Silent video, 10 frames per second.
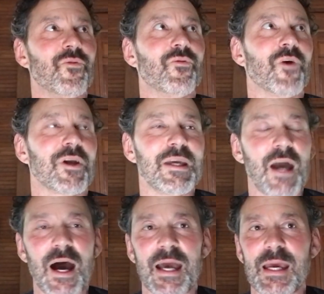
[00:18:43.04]
working
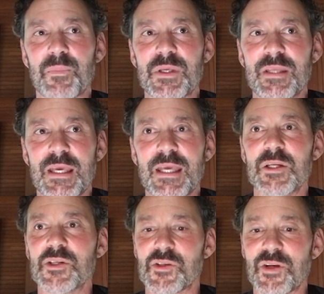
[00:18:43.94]
high up in the
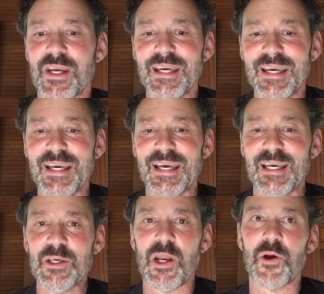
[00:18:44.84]
industry,
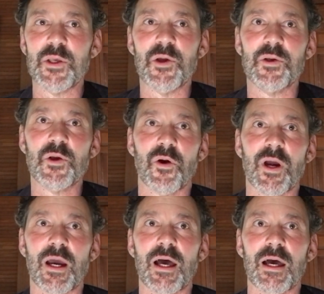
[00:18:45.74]

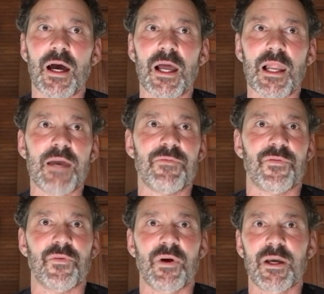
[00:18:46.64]
you're a life
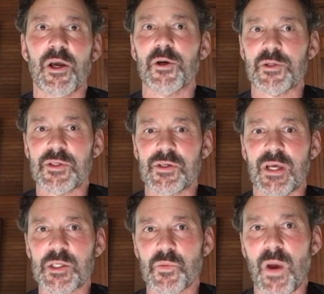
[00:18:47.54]
coach
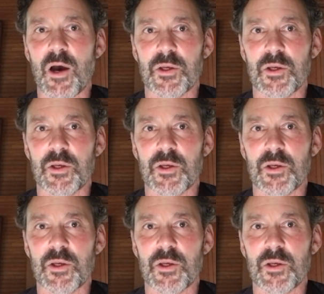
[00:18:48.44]
as well.